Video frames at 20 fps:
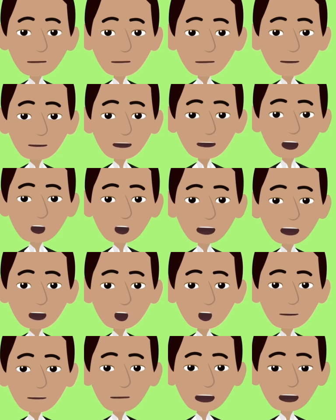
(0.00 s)
then your
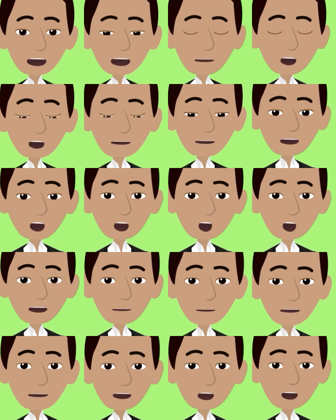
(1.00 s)
excitement in each
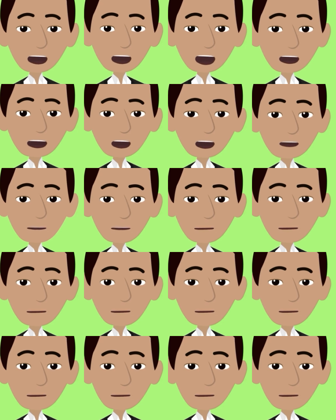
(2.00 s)
moment